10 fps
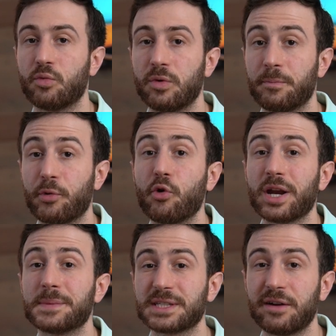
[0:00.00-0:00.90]
The
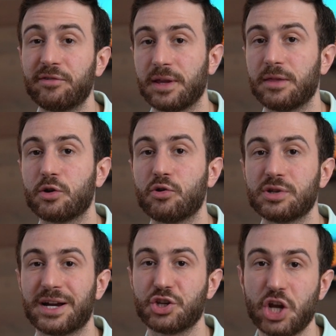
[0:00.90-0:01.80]
programs covered in the
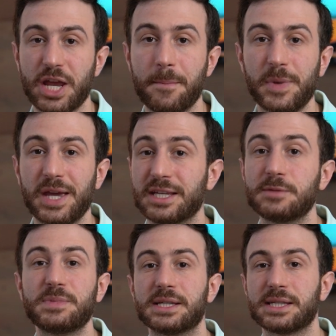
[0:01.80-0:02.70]
course are JMP and
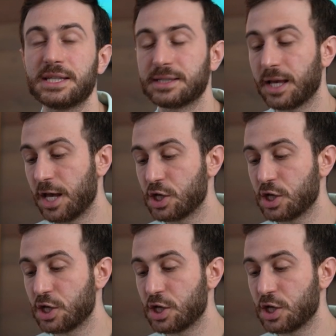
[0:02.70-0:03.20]
SPSS.